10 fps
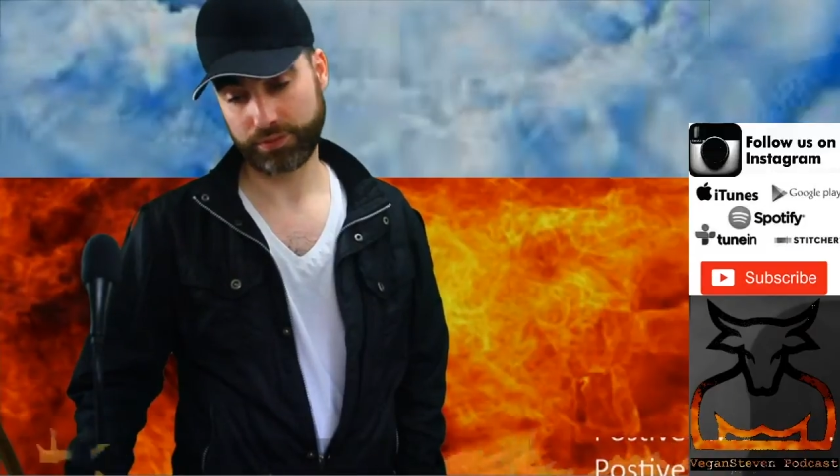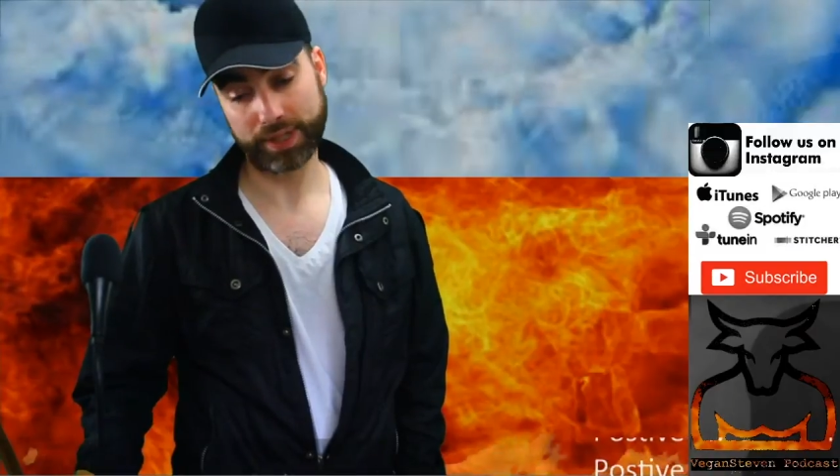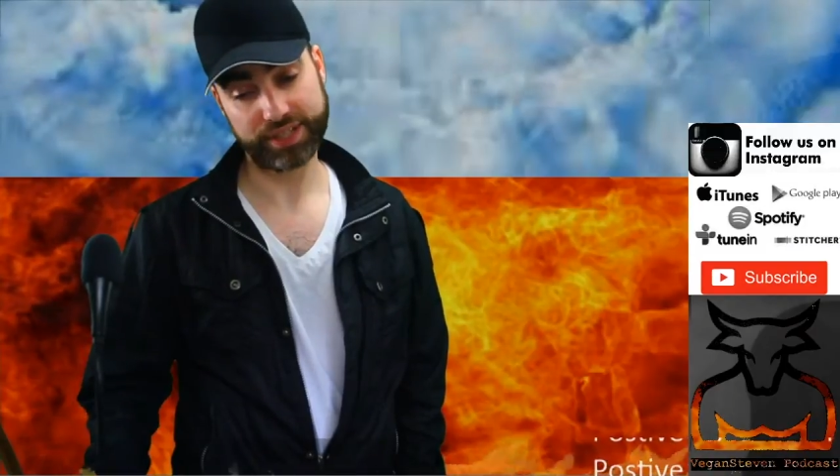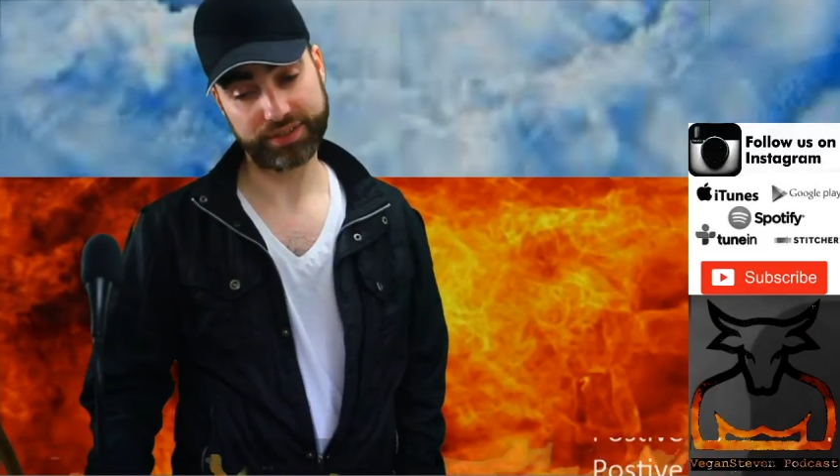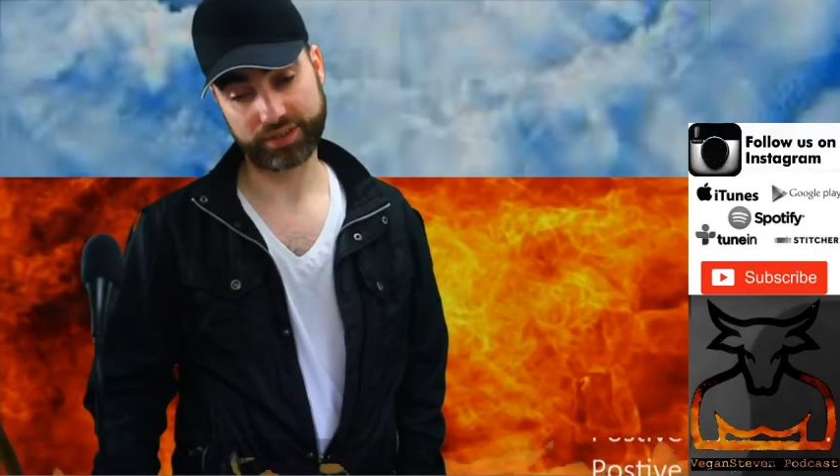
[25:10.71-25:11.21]

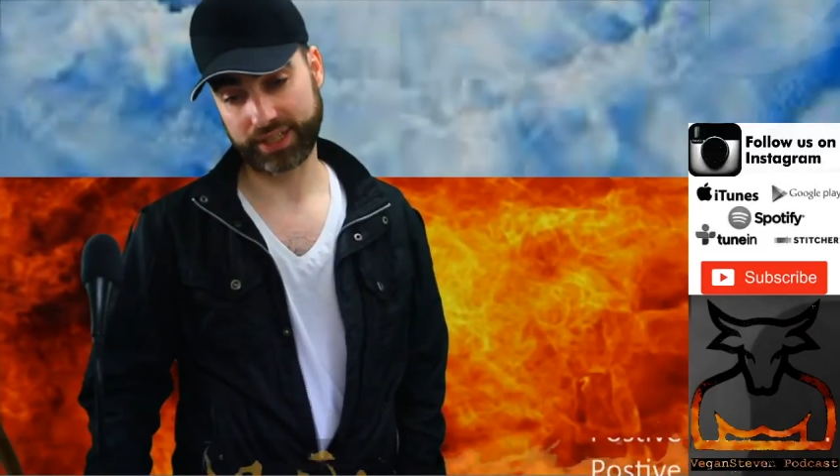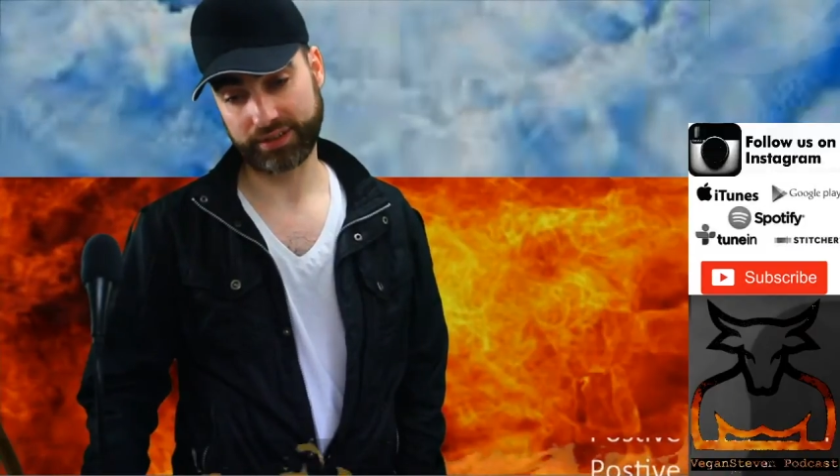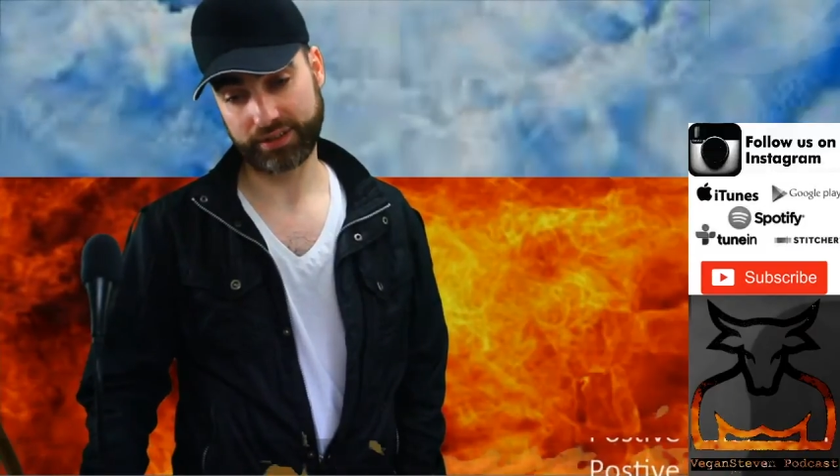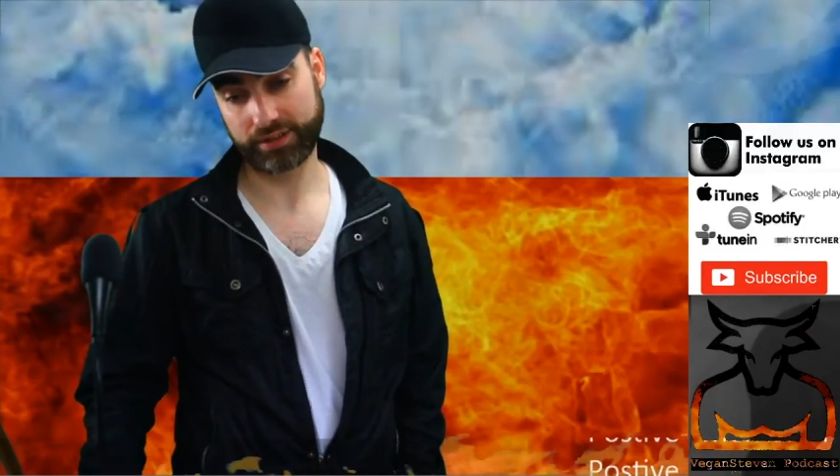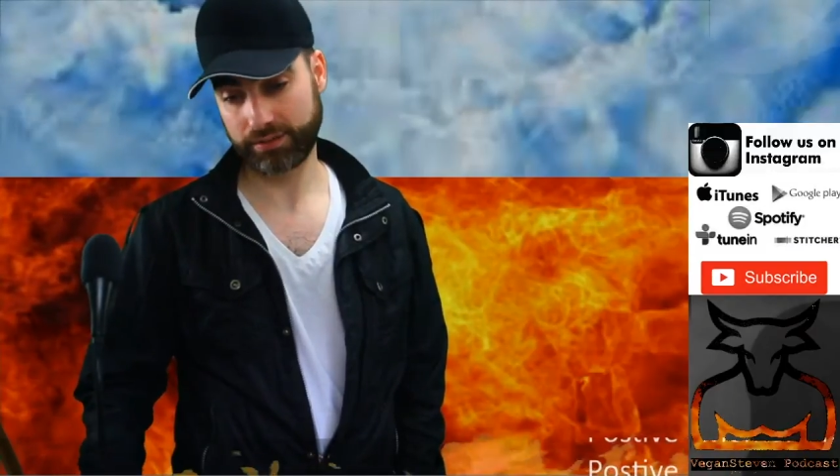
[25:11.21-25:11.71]
major scales.